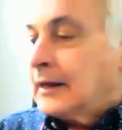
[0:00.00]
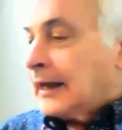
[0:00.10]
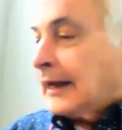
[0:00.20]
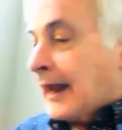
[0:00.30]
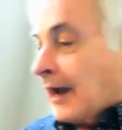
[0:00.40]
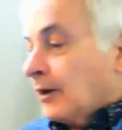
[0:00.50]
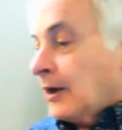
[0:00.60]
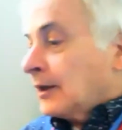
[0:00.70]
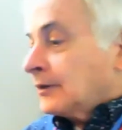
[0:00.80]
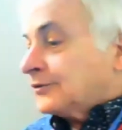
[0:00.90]

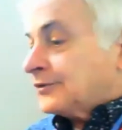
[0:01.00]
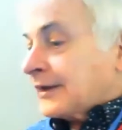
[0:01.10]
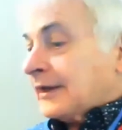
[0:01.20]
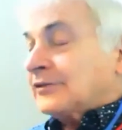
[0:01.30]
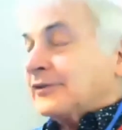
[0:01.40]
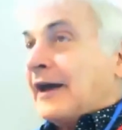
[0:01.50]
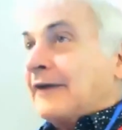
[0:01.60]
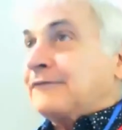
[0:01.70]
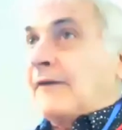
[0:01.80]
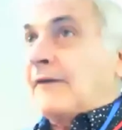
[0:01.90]
Anyhow, SETI has not
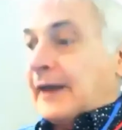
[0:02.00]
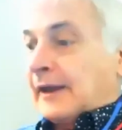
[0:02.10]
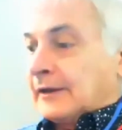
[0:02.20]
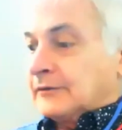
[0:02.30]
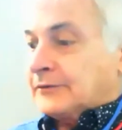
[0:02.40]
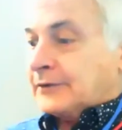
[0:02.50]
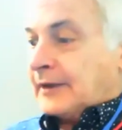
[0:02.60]
found the aliens.